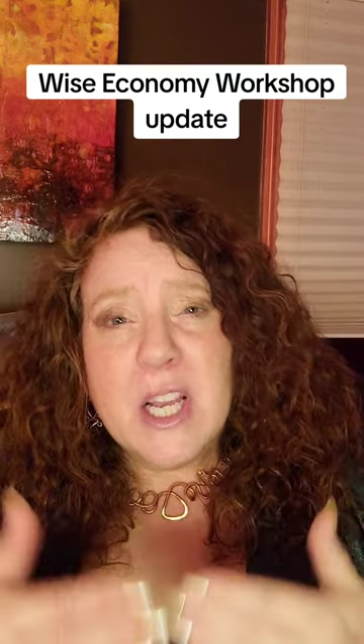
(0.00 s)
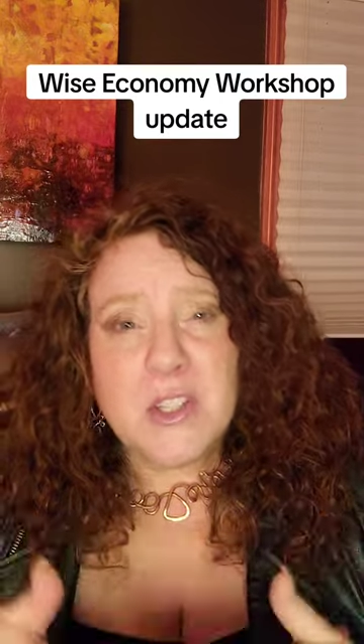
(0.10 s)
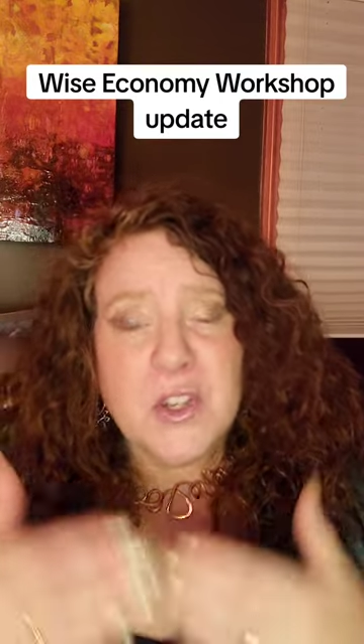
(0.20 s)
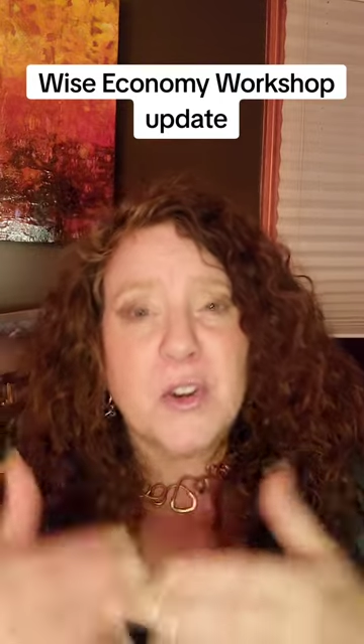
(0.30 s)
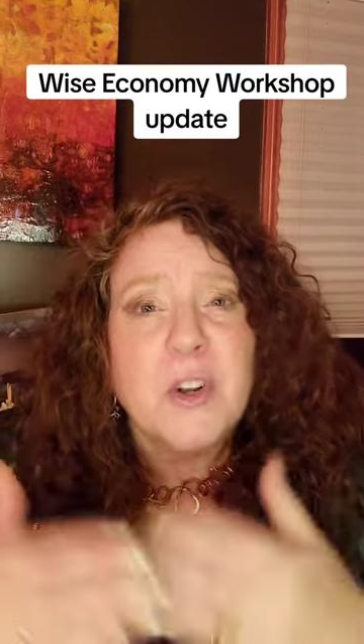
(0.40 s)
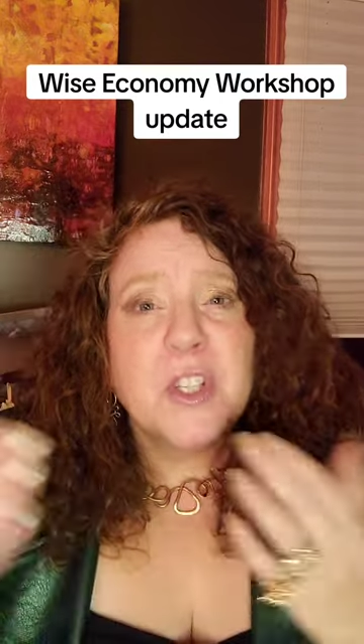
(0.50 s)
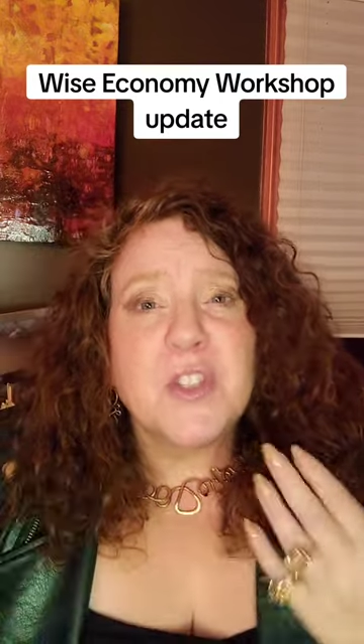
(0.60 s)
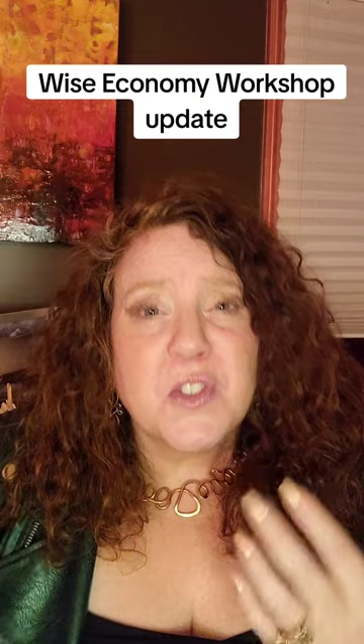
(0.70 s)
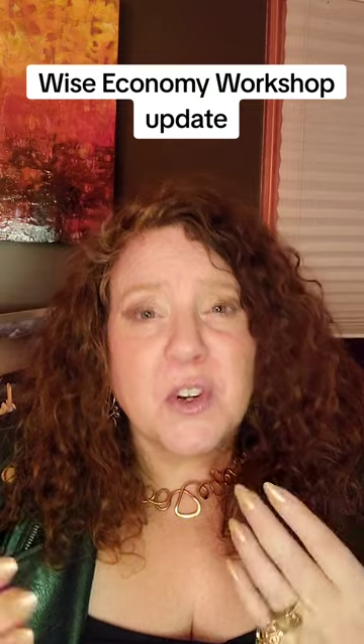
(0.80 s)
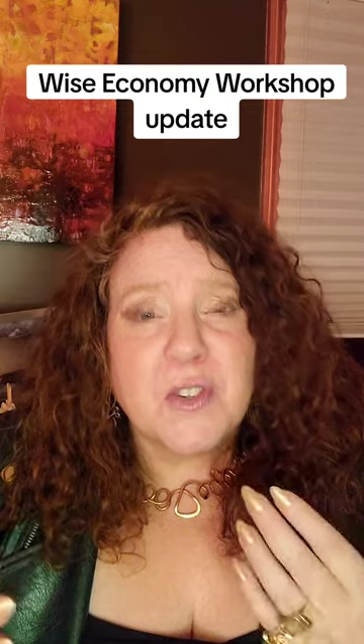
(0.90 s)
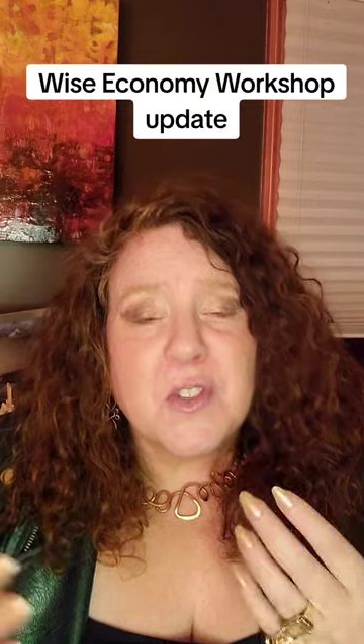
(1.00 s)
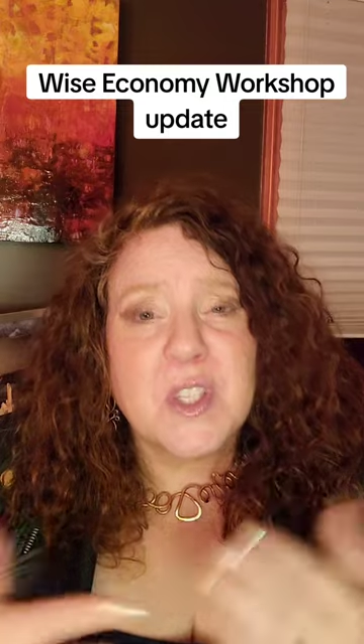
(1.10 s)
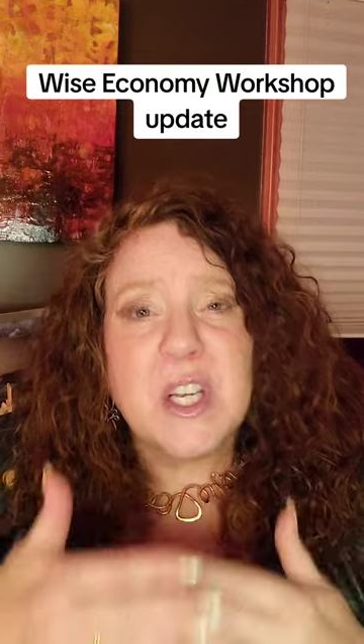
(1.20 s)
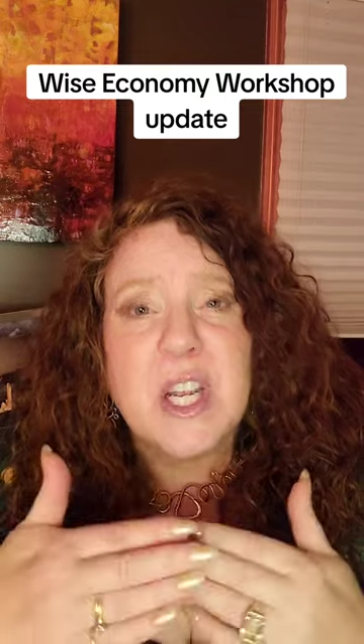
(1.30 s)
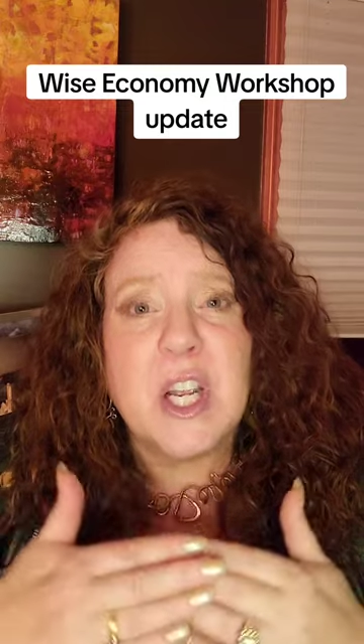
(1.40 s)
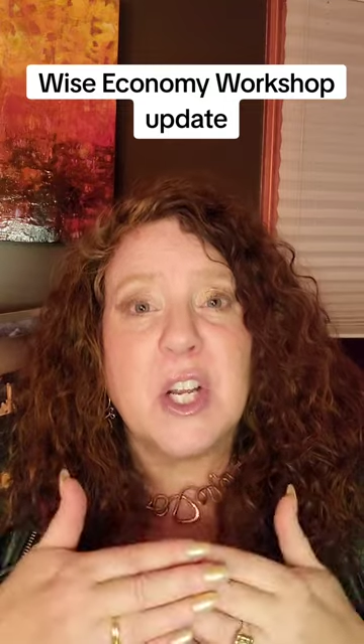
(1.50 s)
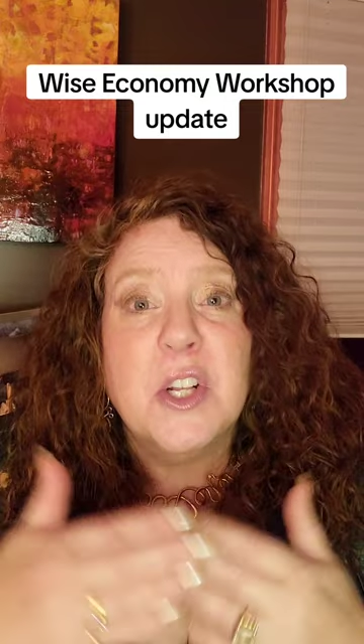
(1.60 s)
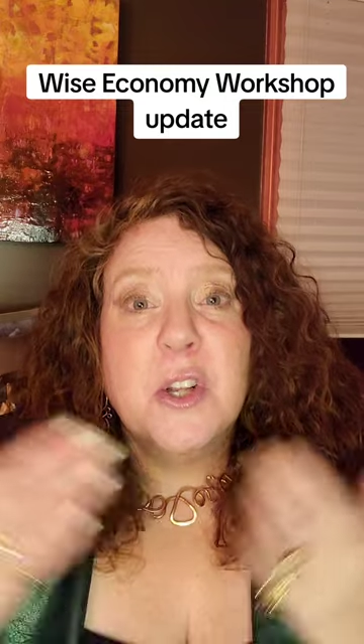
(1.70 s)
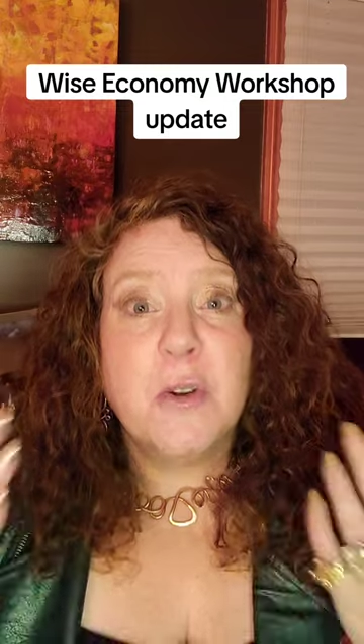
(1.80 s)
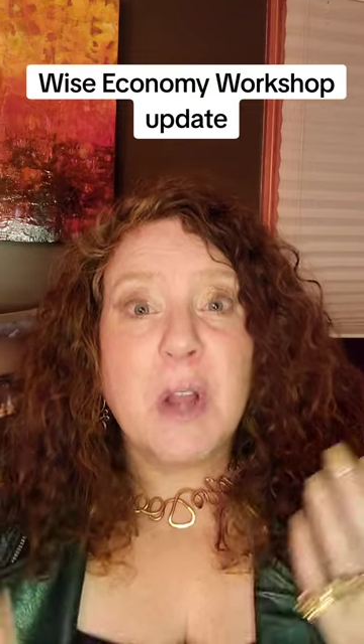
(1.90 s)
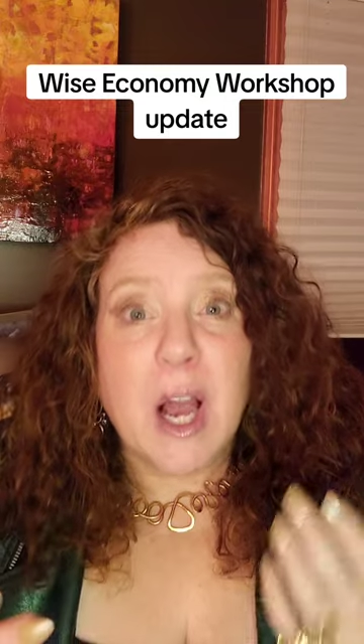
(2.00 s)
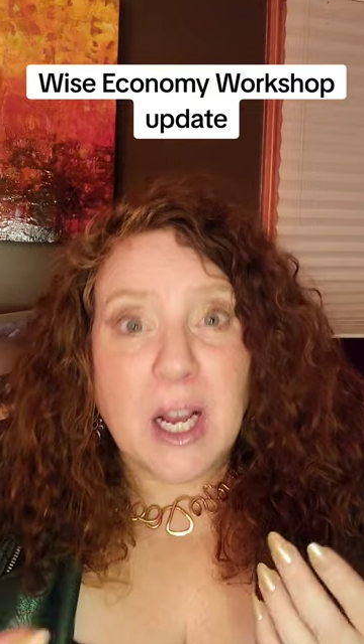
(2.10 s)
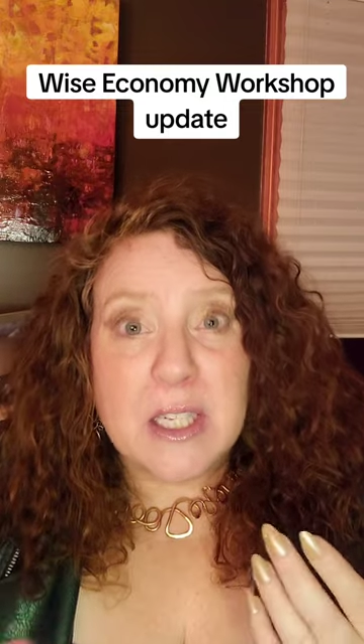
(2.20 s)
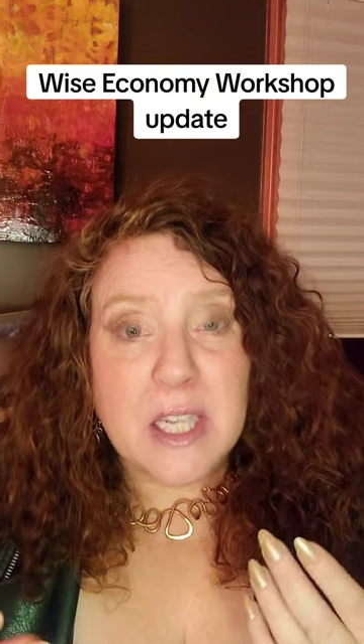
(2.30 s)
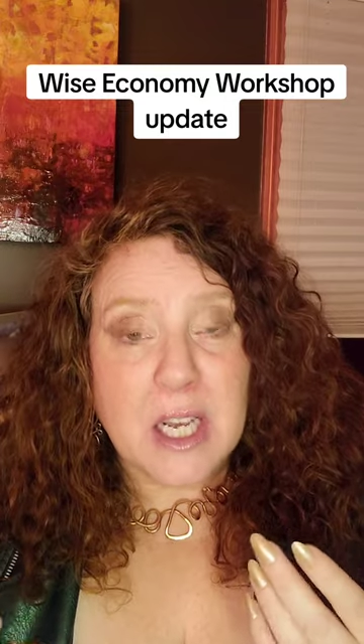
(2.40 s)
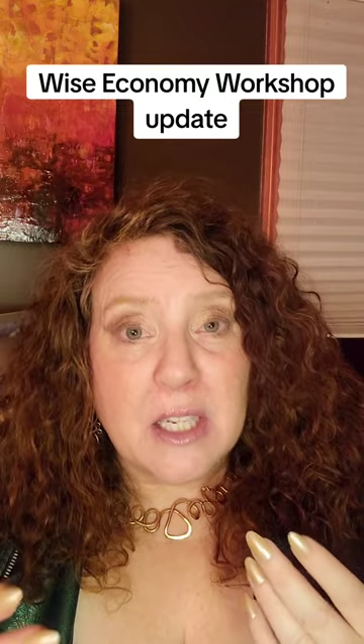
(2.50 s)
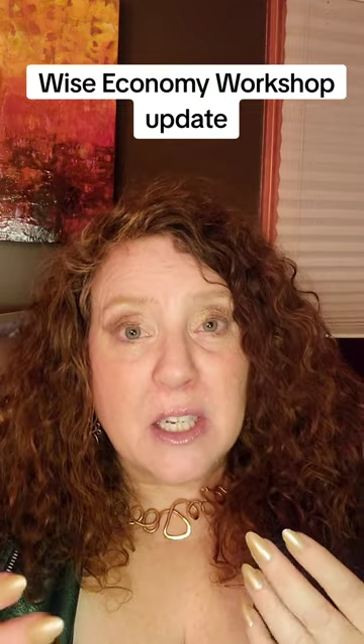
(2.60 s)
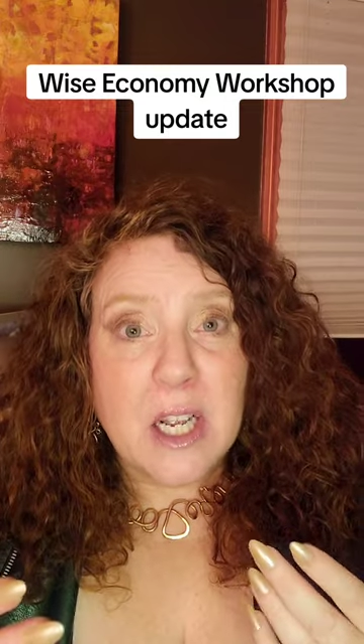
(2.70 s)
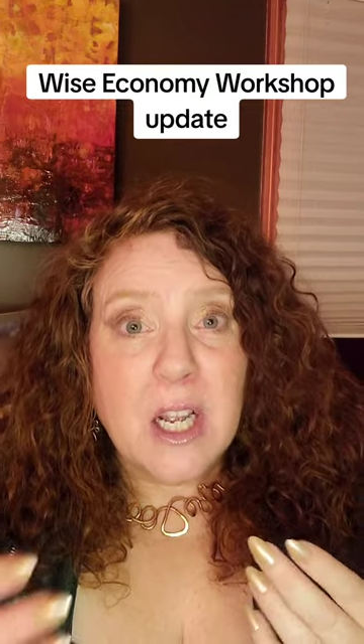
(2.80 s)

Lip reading: is that you're going to start seeing new content